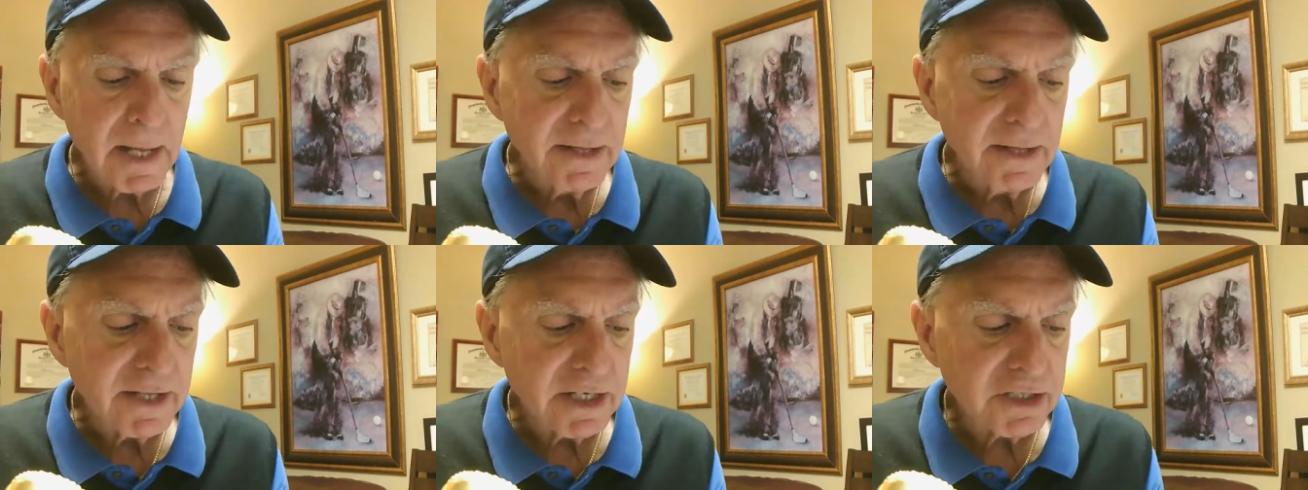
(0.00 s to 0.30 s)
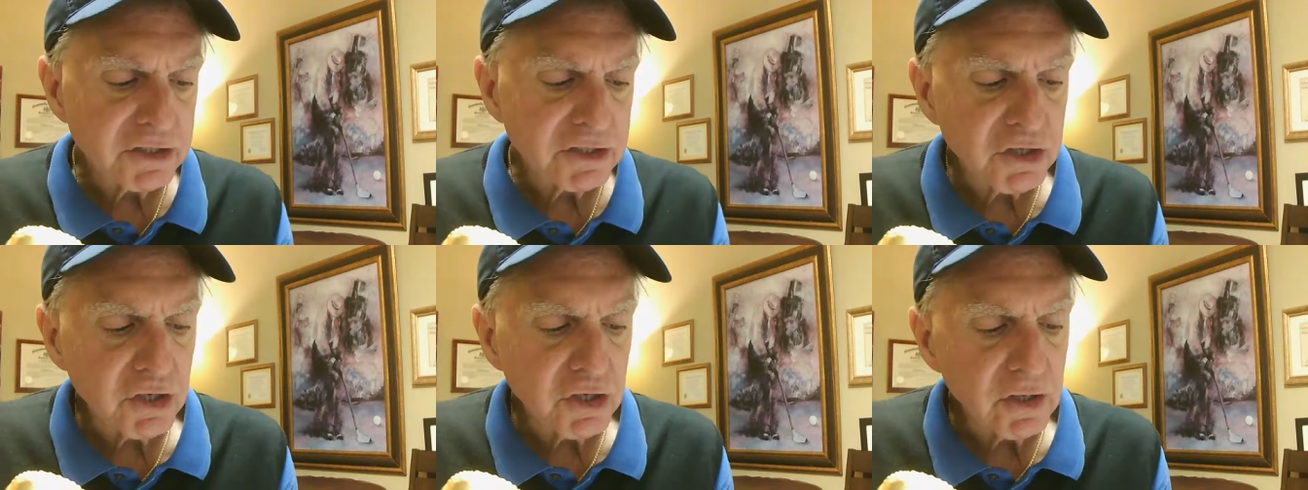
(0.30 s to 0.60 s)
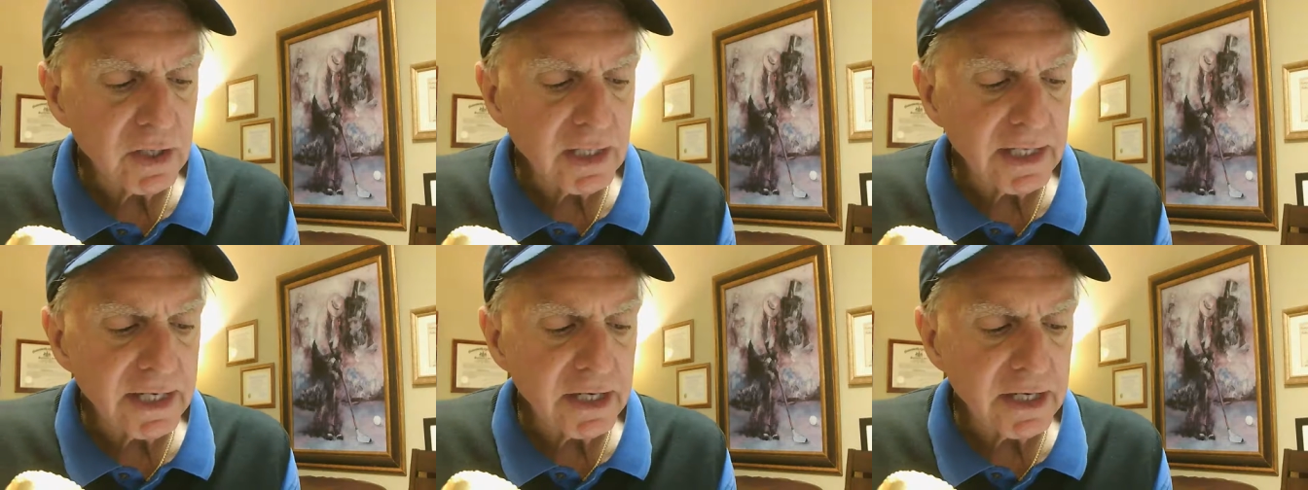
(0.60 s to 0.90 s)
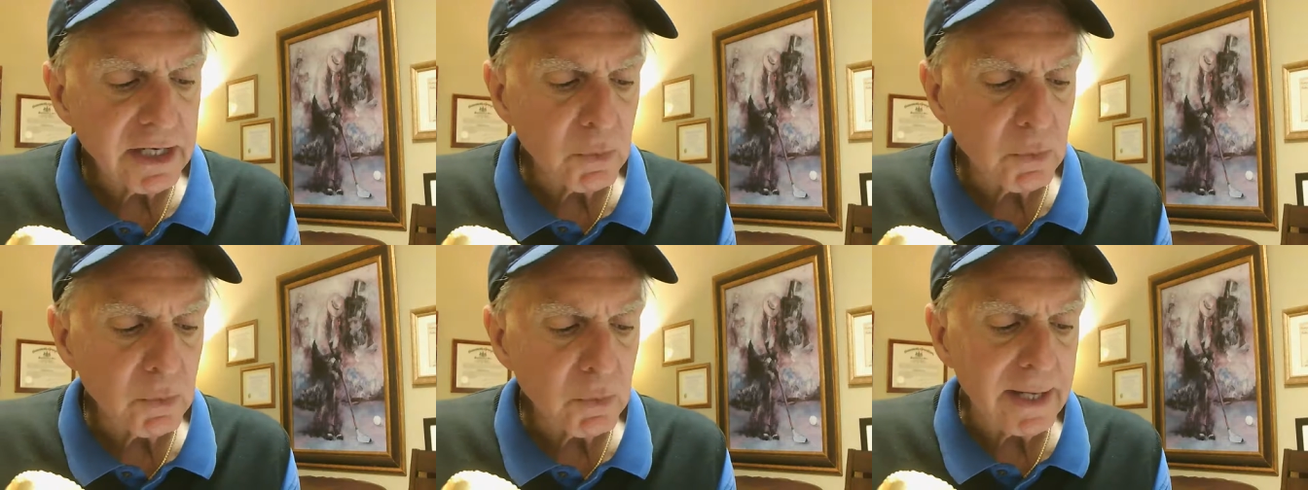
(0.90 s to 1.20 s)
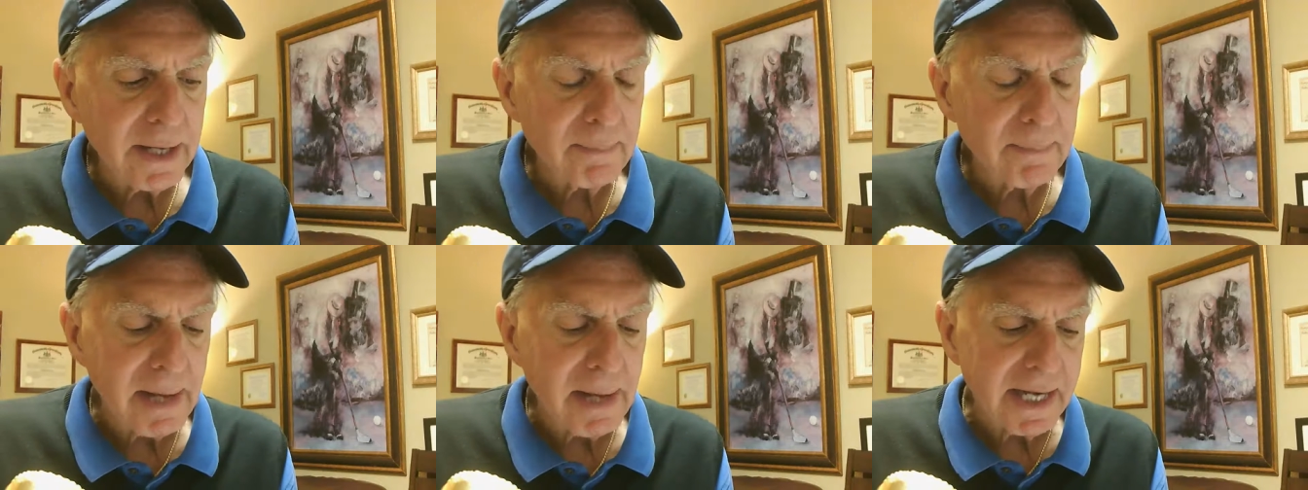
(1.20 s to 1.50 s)
that is currently underway
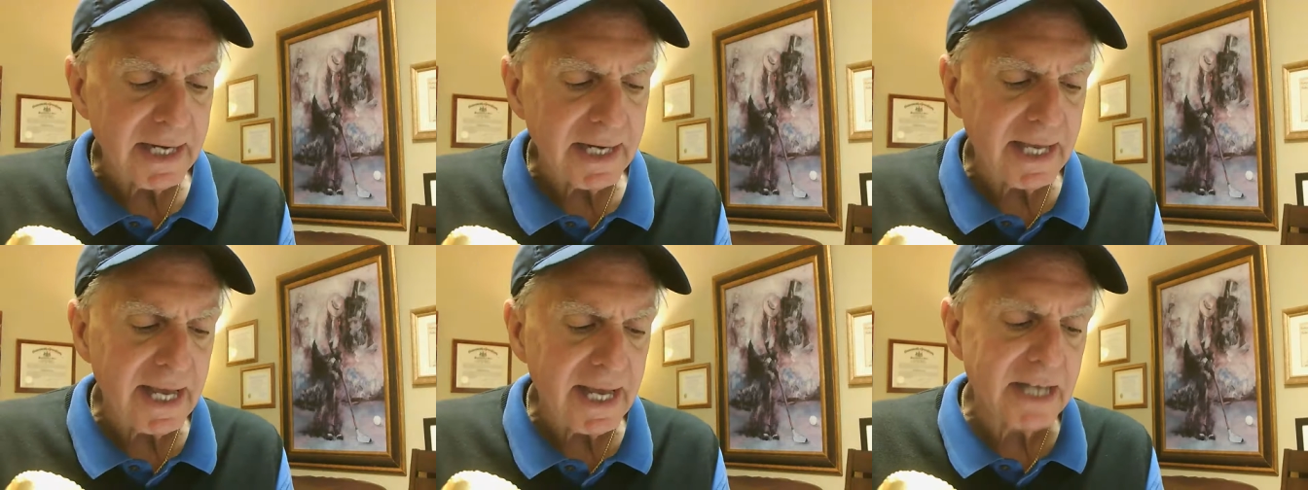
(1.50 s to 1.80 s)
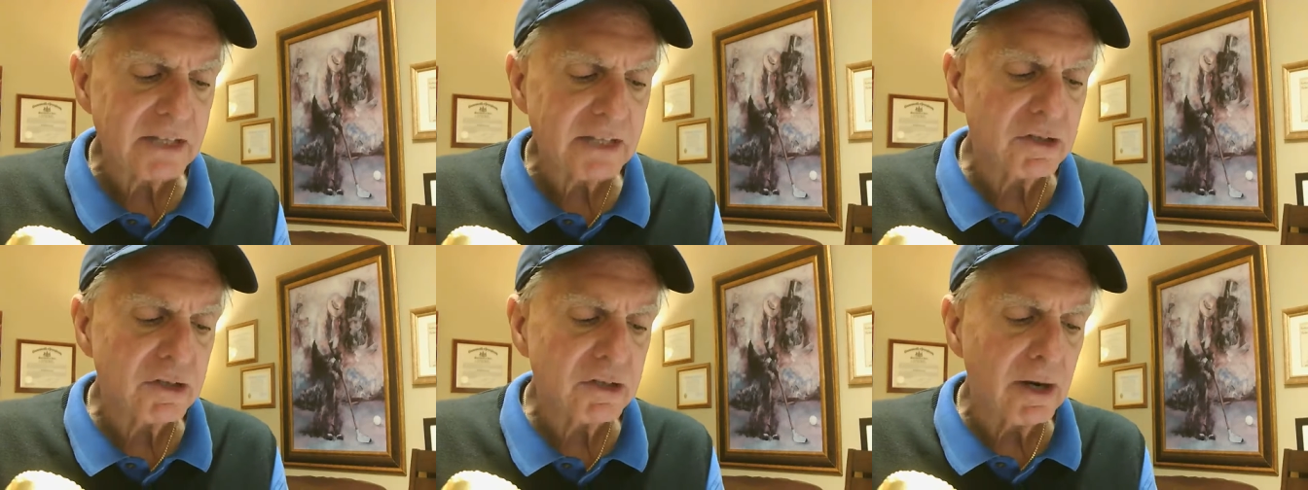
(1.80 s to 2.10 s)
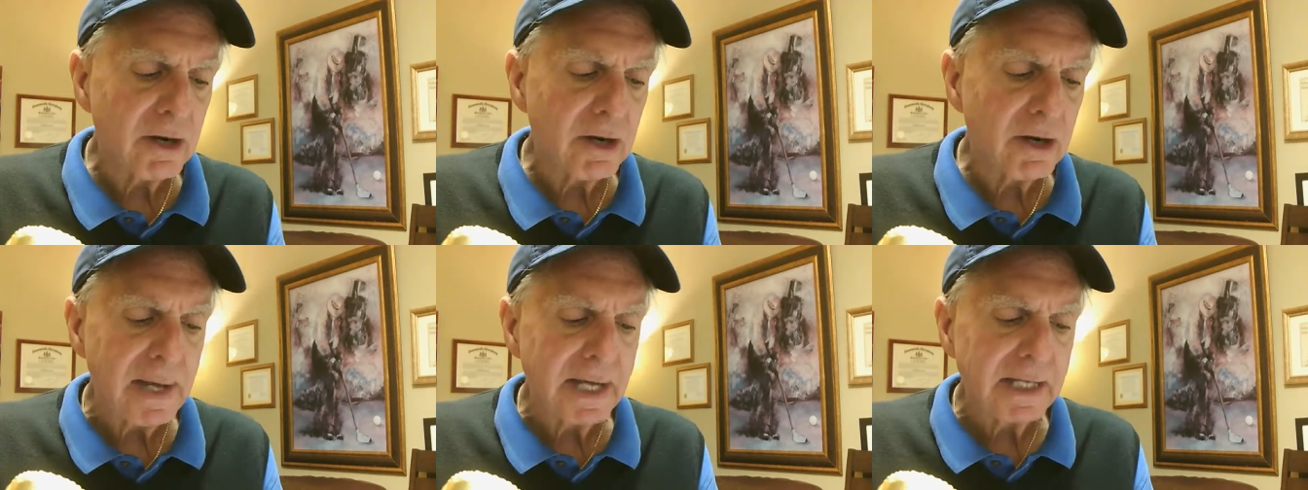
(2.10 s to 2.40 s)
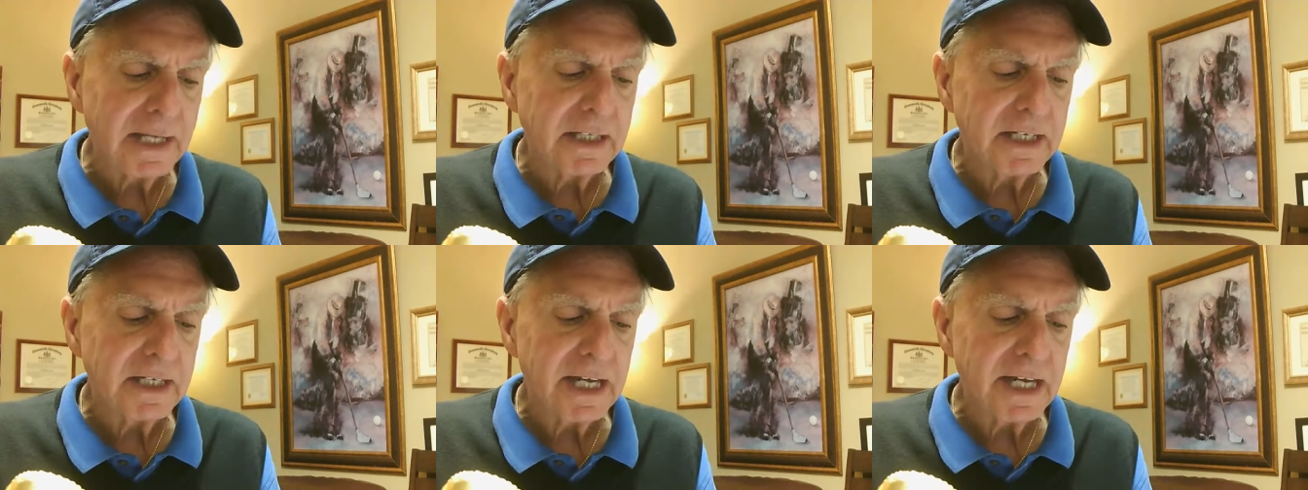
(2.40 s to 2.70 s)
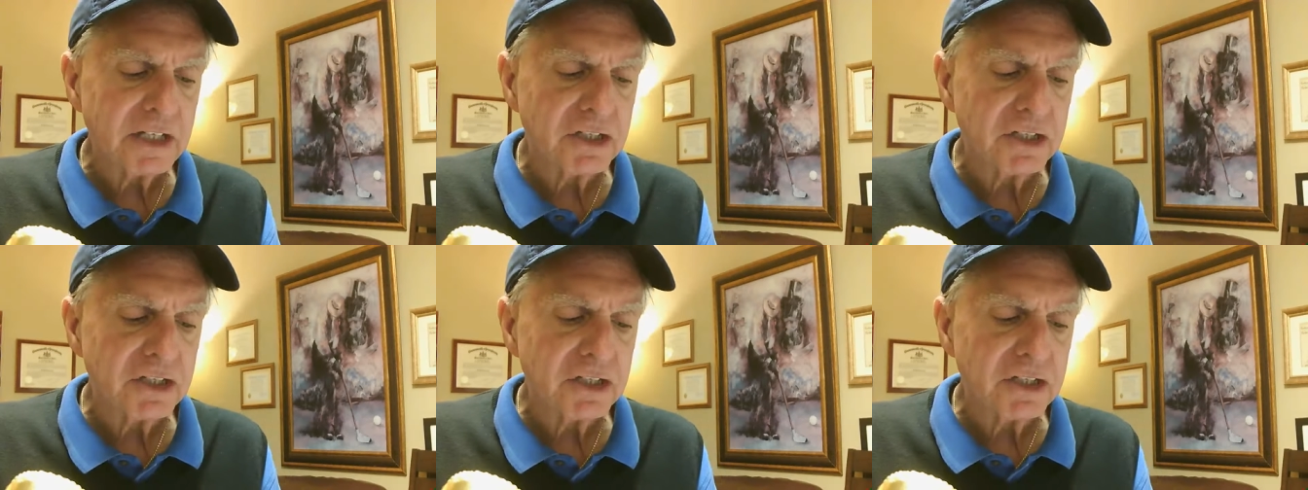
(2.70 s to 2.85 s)
in Madagascar, Bangladesh,